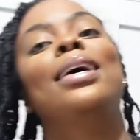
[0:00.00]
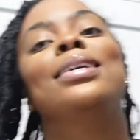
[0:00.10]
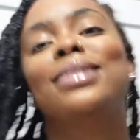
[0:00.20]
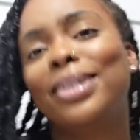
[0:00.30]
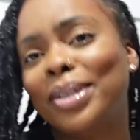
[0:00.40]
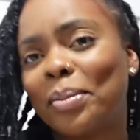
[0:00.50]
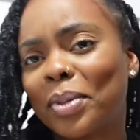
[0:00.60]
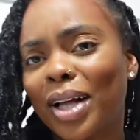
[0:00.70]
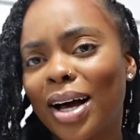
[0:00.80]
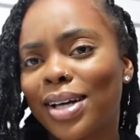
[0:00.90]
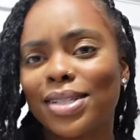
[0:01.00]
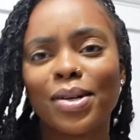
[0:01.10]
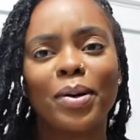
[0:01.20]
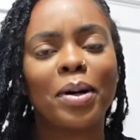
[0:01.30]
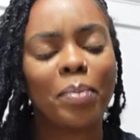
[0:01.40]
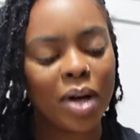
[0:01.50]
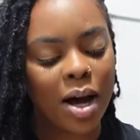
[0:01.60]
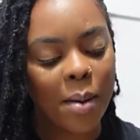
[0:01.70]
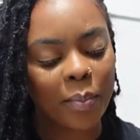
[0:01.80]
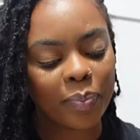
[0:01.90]
Is it a lip gloss or a
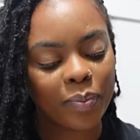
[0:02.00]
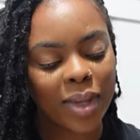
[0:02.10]
balm?